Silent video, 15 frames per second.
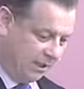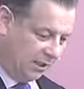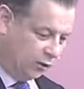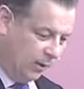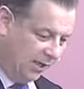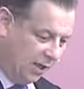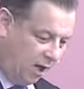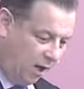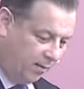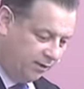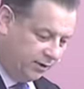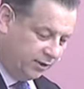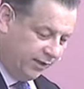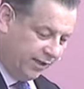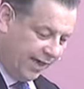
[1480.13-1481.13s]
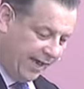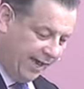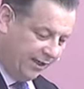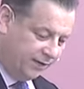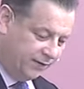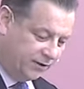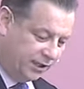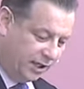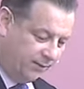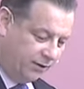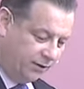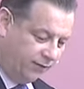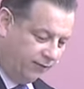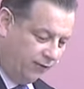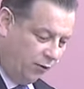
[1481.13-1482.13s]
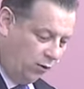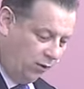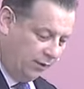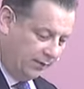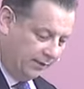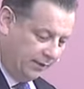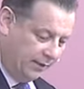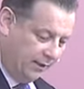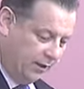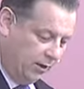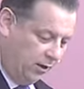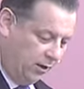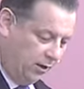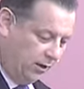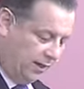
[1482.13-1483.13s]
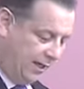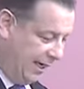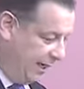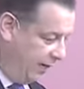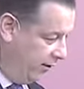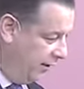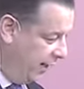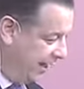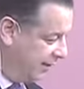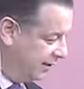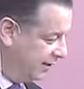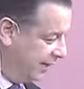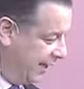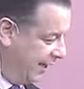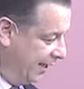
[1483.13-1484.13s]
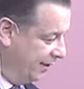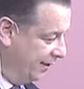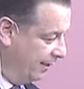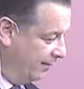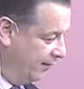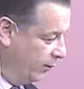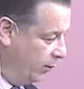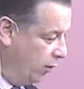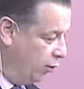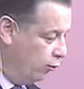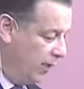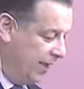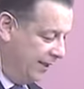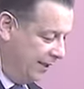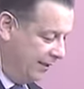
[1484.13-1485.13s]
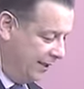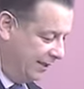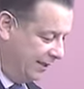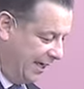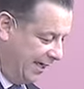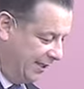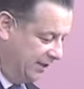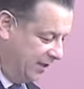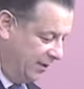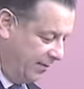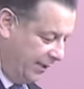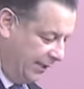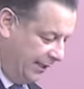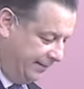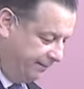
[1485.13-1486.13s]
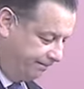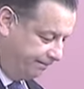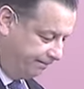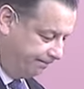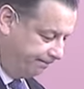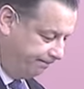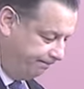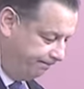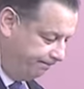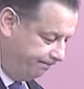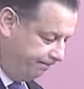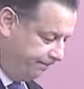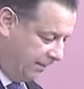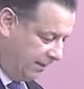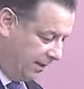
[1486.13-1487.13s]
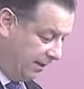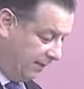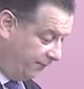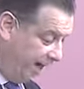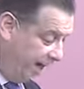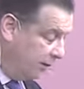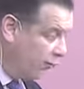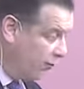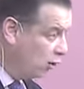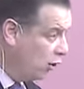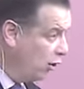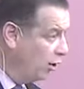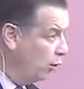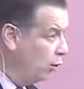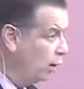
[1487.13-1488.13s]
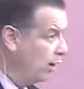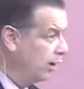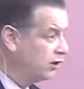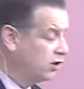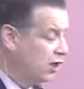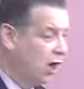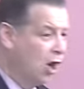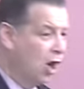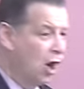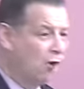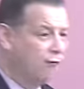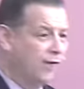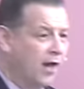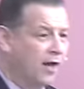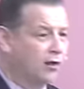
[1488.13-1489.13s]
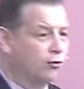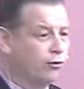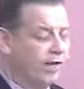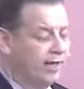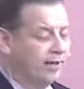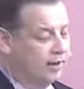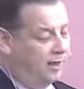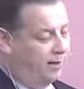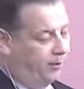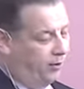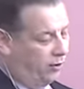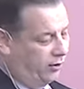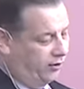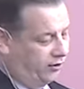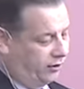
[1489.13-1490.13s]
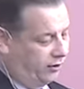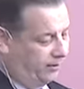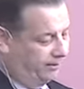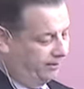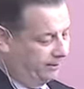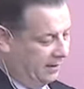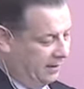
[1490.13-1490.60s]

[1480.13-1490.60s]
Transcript: As we come to the end of chapter 4 here in 2 Timothy, we're reading the testimony and the final recorded words of that great apostle.